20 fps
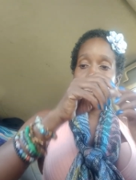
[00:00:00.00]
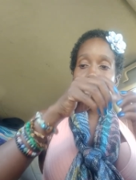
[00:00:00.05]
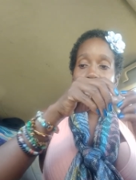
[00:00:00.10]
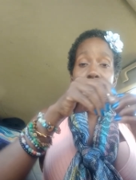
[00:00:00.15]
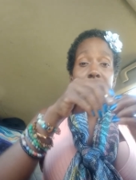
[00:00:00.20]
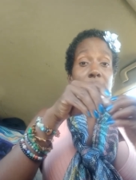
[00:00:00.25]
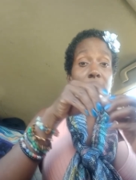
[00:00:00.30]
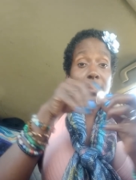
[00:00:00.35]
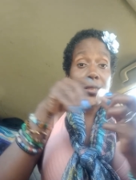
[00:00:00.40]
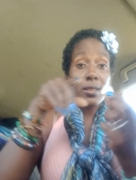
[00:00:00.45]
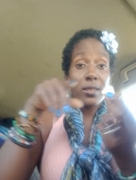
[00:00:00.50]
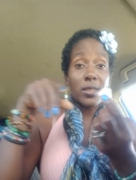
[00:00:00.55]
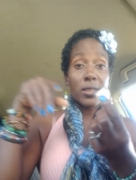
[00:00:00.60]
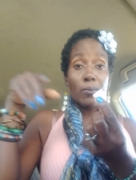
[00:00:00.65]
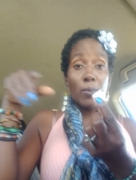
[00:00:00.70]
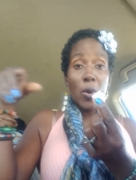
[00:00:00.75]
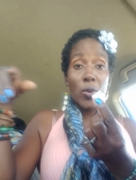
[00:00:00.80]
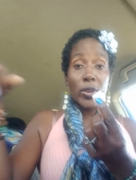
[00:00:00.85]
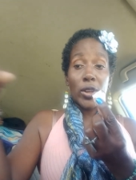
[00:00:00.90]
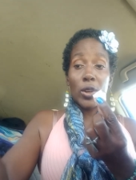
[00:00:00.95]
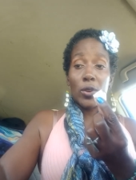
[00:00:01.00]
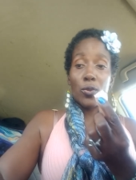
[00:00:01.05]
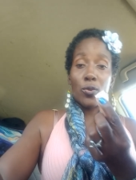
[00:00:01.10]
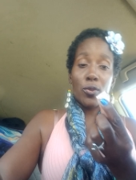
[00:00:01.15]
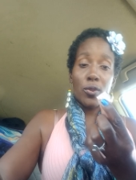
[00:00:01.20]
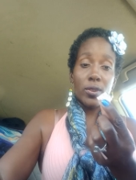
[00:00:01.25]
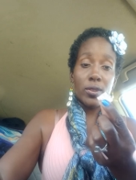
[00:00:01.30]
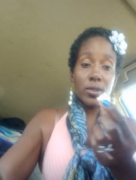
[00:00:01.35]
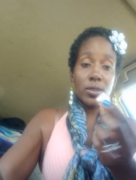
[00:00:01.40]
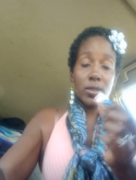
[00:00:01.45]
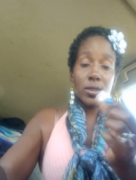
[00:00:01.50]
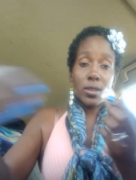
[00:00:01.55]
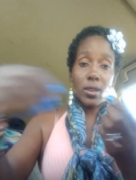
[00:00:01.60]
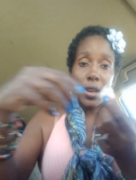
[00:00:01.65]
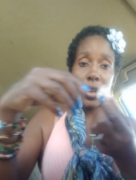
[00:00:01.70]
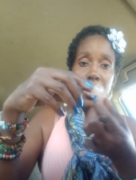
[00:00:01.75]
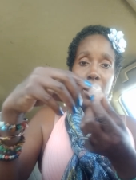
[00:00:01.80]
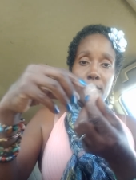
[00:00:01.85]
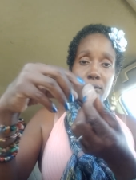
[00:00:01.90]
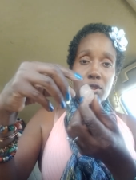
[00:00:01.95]
This is the smoky quartz,
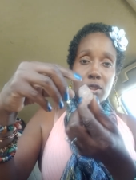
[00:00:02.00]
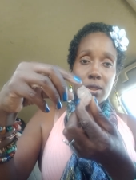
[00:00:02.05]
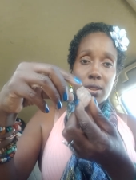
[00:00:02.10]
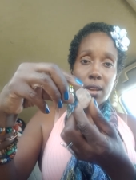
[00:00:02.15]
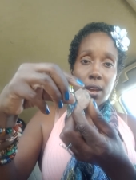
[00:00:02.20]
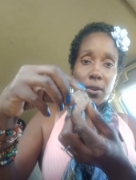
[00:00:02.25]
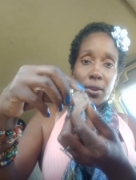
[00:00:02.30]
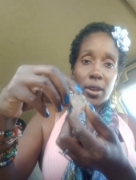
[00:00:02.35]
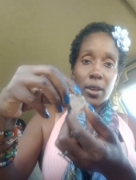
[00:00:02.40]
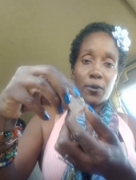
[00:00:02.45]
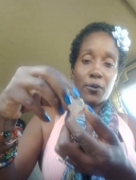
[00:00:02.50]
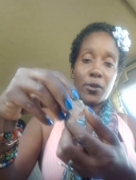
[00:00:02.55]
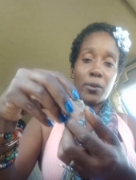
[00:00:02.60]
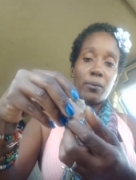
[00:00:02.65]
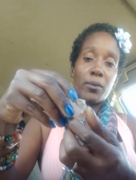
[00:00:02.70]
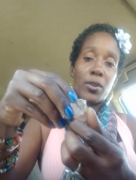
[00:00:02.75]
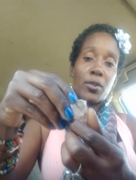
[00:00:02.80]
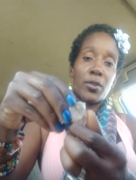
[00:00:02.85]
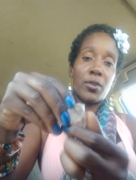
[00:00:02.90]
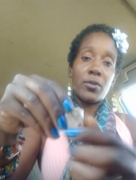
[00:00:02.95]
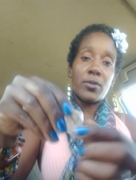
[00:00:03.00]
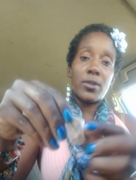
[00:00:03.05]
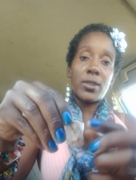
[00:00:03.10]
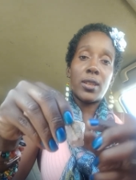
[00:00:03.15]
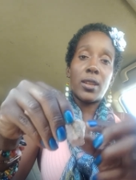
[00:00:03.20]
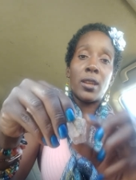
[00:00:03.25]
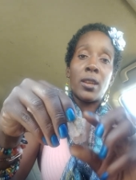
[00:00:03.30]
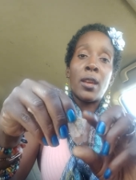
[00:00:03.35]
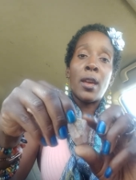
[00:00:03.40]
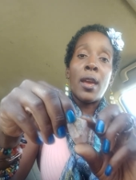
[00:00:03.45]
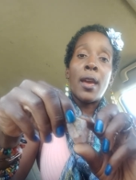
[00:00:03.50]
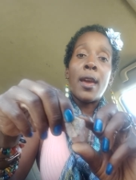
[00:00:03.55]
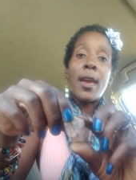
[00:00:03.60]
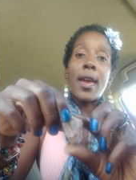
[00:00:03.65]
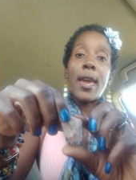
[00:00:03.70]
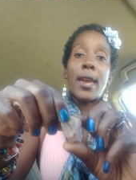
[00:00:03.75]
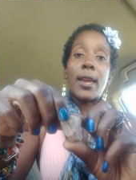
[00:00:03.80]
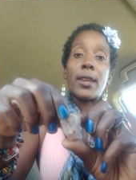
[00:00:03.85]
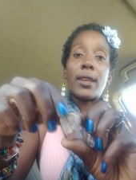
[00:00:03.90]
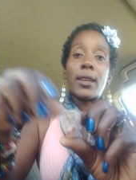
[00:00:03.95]
and I'm just now getting familiar. See,
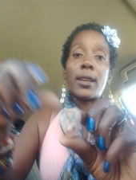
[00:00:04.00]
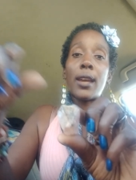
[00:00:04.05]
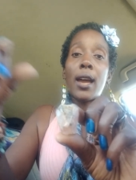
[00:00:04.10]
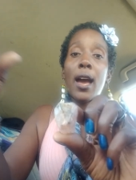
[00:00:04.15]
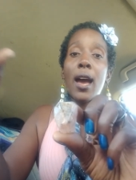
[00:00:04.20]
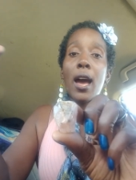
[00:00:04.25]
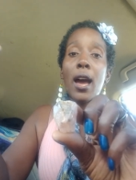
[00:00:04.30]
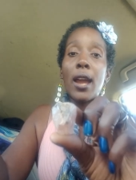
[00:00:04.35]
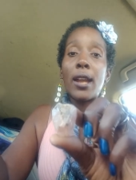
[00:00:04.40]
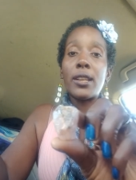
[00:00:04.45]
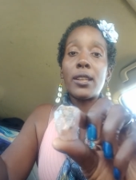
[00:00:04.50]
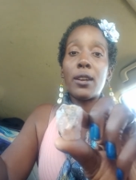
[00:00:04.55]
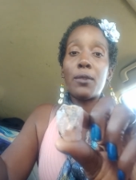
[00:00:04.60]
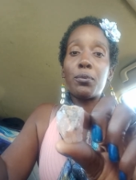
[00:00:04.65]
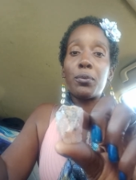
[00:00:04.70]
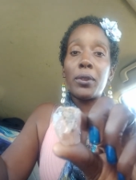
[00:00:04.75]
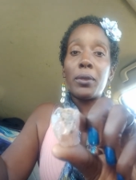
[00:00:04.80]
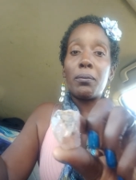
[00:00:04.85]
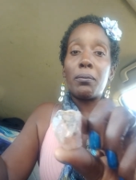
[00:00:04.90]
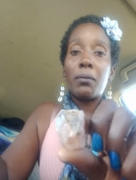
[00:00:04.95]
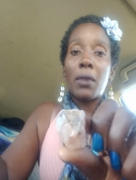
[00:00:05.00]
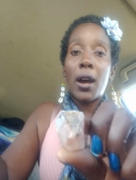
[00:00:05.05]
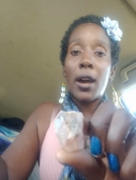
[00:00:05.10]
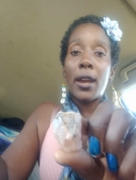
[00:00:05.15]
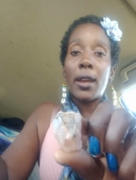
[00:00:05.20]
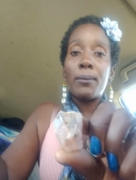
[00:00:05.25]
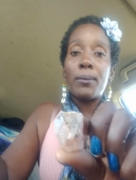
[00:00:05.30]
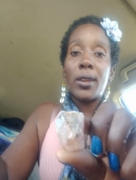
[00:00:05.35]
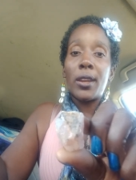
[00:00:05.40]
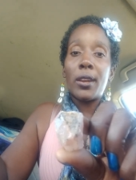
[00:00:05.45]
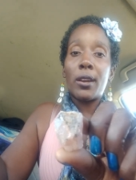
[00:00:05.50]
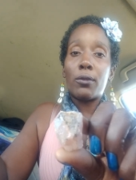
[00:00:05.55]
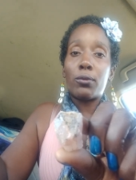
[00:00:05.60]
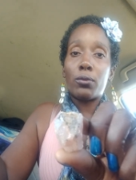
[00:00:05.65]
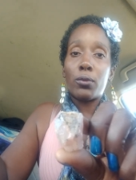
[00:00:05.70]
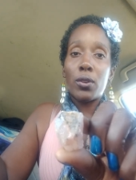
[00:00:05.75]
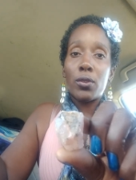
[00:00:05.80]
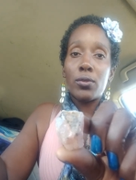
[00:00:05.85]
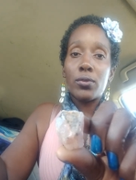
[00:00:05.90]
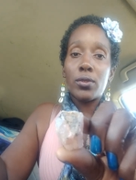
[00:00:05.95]
it kind of remind me of
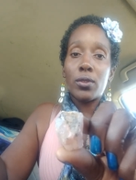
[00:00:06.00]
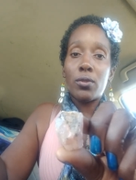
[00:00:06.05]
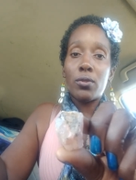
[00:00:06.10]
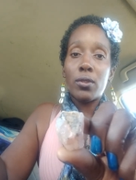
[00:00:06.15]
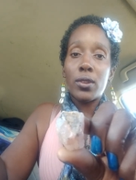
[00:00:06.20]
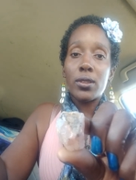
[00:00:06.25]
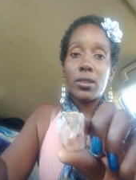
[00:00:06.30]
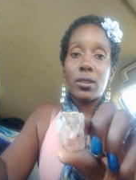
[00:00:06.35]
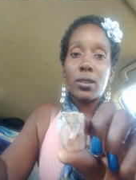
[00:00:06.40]
rose quartz